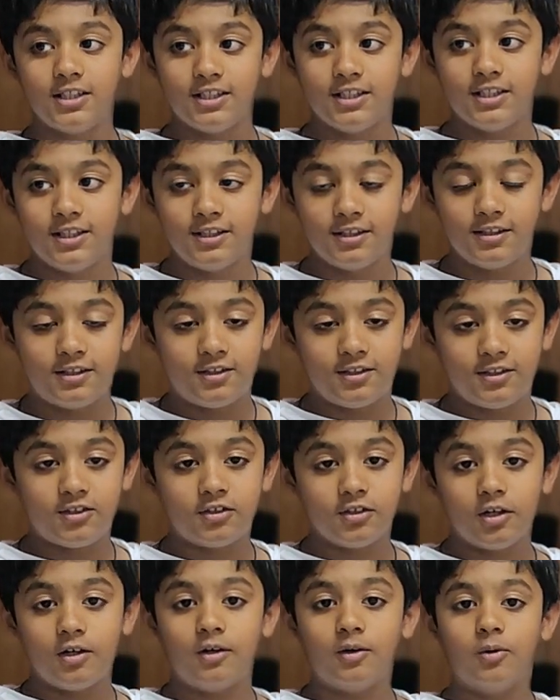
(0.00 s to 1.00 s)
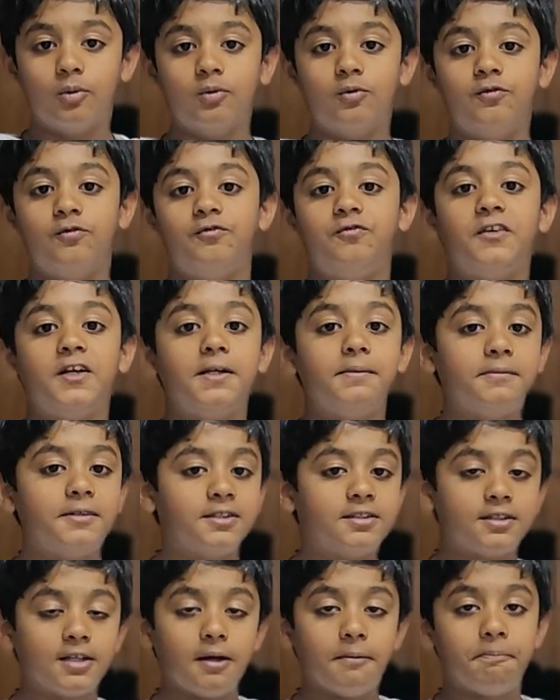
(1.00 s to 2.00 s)
is so
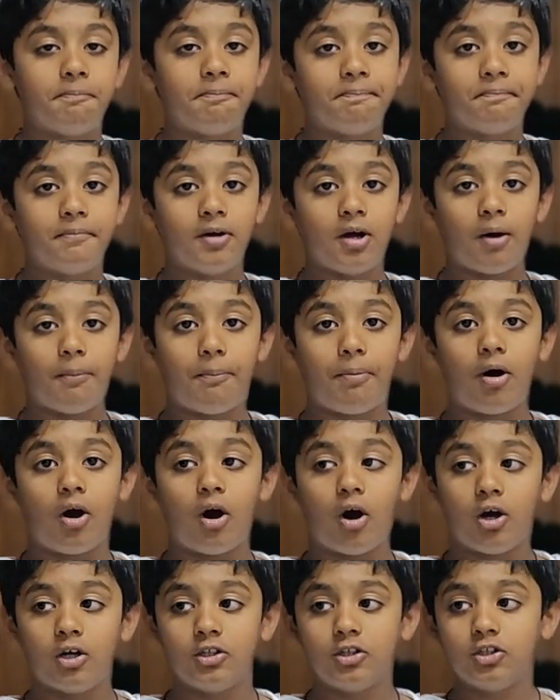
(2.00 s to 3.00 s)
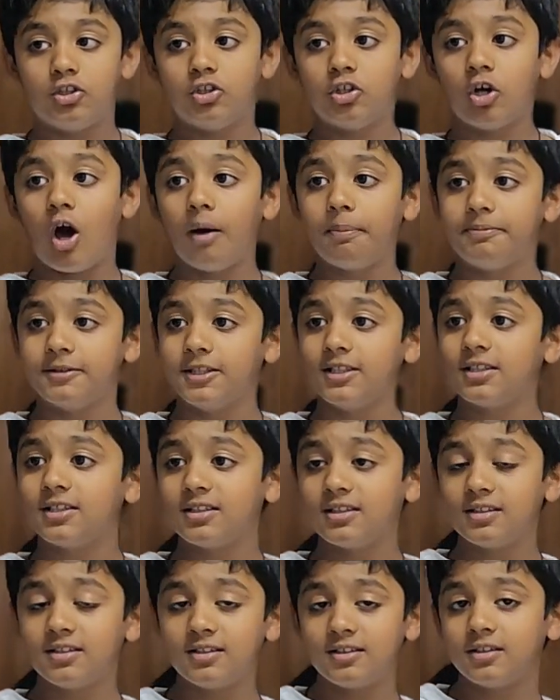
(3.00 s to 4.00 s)
famous upon
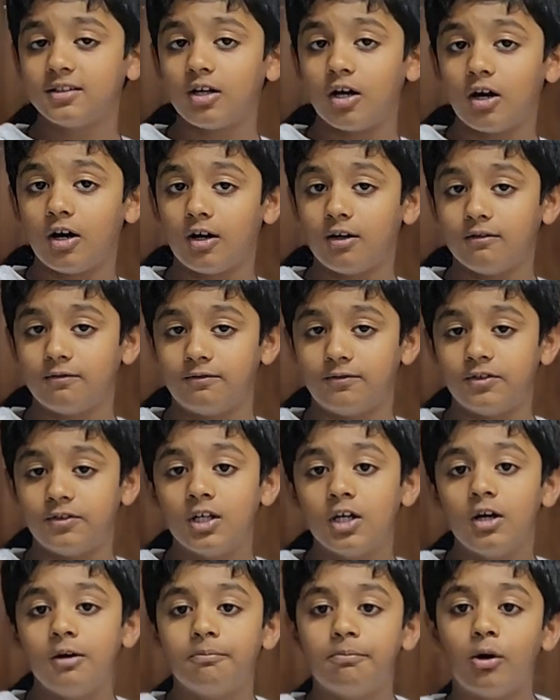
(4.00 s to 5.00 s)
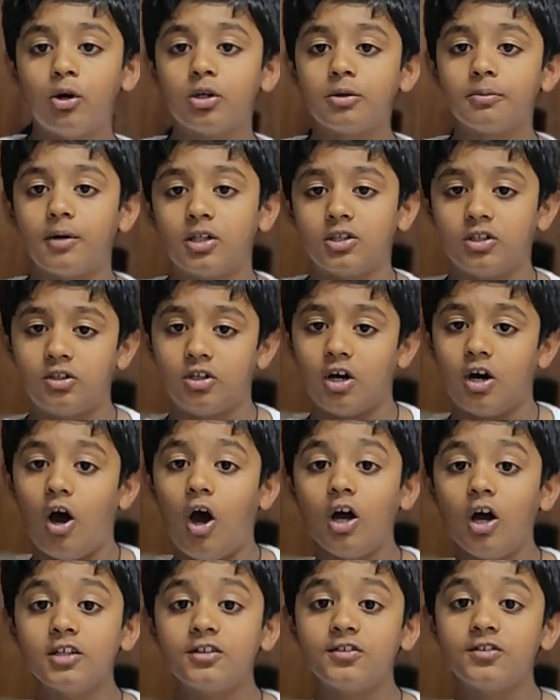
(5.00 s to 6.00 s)
topics of Pokémon
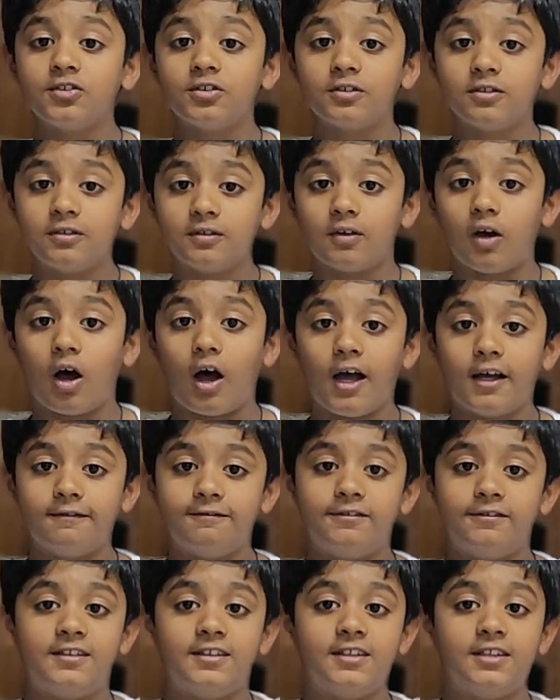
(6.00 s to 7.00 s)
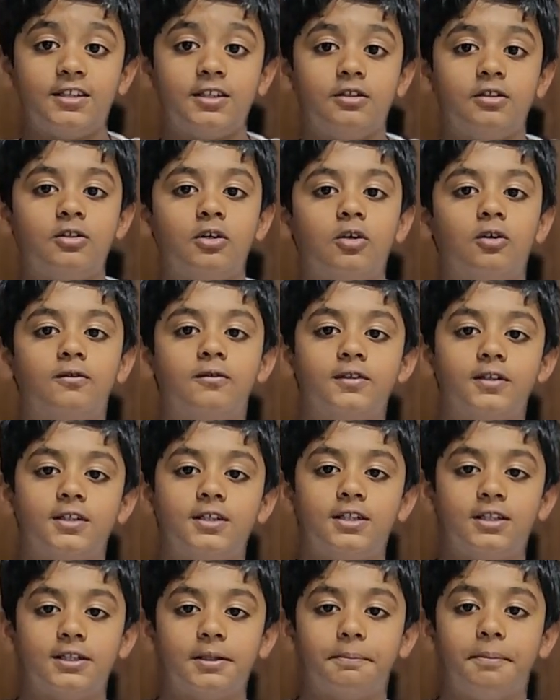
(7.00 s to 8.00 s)
Talks I've seen
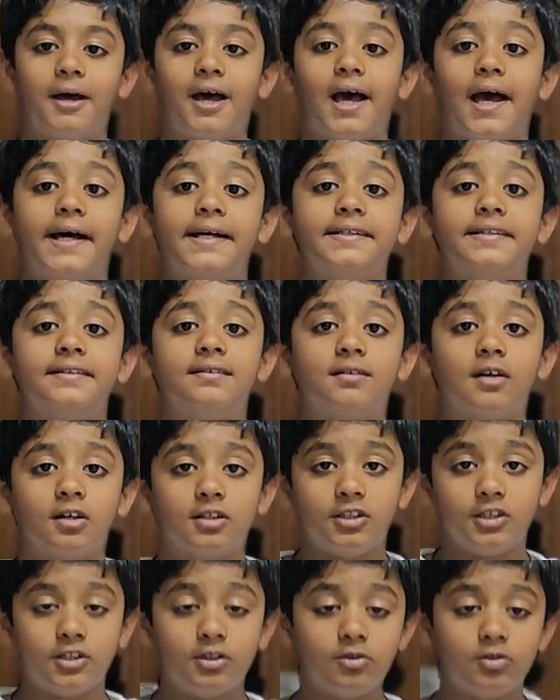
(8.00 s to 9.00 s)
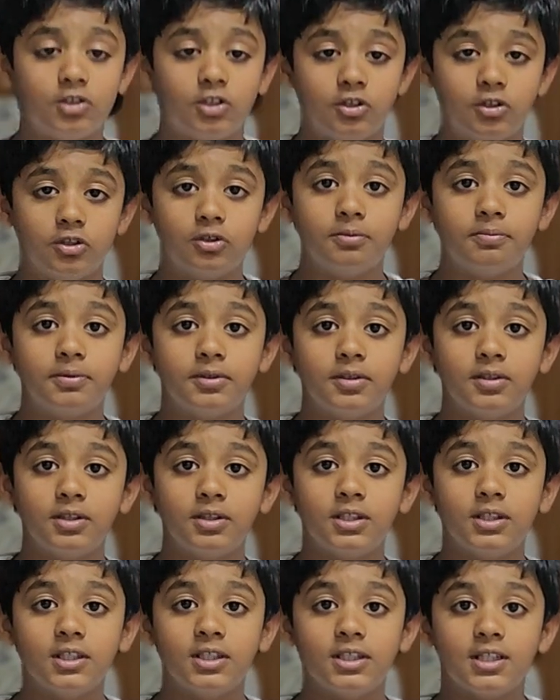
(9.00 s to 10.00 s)
in the past on YouTube
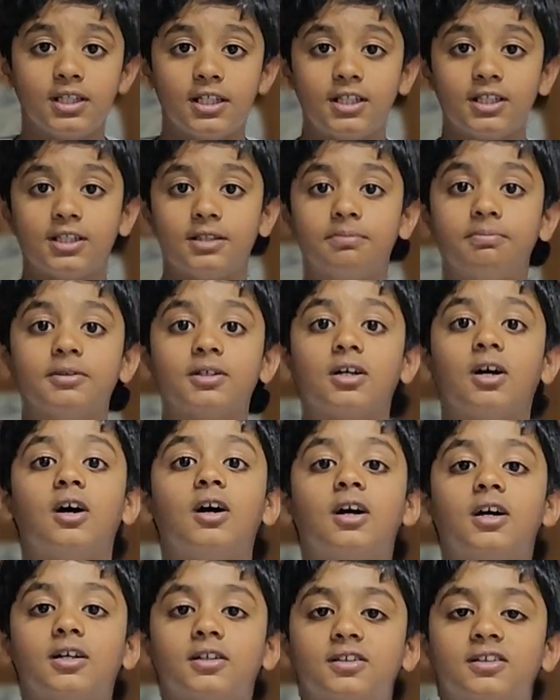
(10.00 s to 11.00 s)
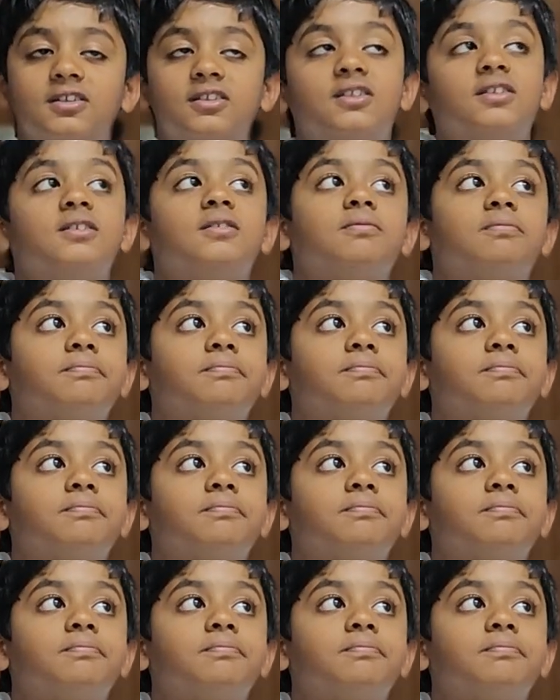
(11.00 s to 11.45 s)
is because